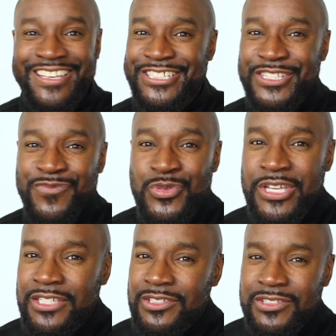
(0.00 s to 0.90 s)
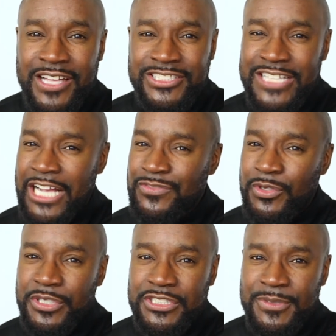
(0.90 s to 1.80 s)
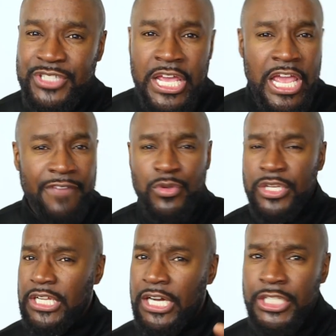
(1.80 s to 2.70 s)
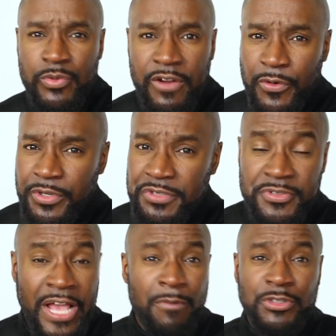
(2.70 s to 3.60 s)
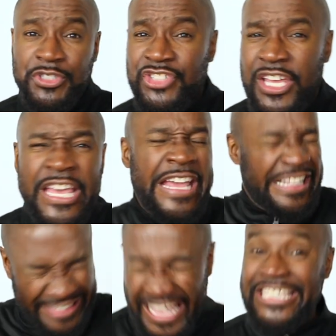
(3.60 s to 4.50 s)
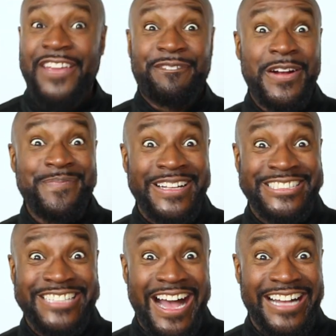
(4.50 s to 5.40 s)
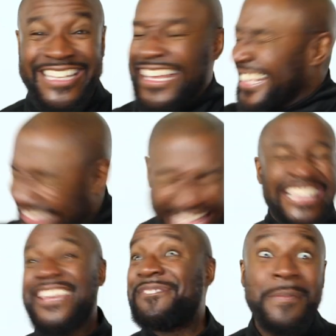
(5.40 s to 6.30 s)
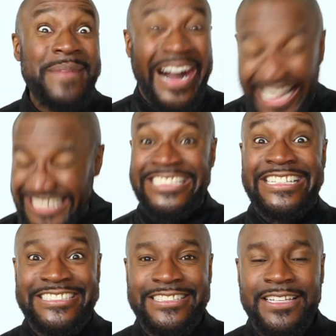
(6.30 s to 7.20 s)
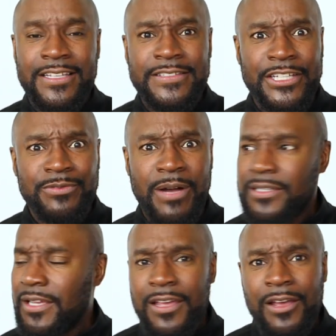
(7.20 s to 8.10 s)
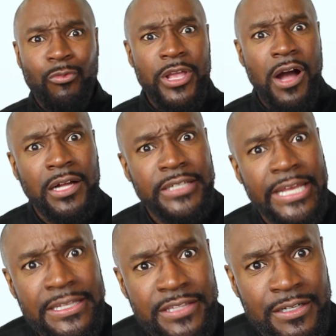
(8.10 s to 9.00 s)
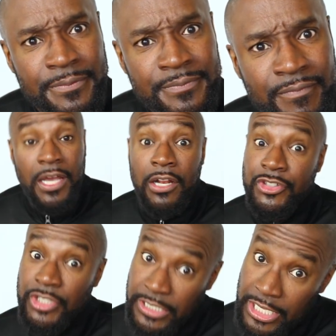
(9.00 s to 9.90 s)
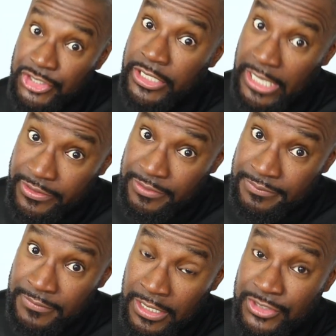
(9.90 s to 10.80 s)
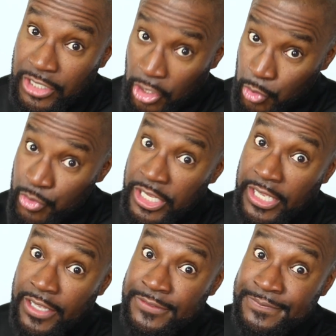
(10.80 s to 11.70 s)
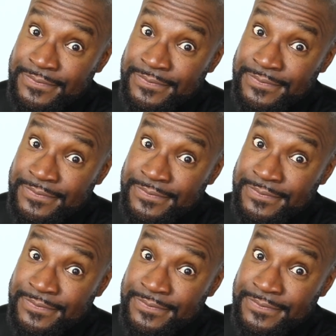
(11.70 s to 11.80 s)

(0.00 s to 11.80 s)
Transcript: Kids, if you get socks for Christmas, if you get underwear for Christmas, I want you to say, thank you for my socks. Thank you for my undies. Because guess what? We all need them. And aren't you glad you got them? Say, oh yeah.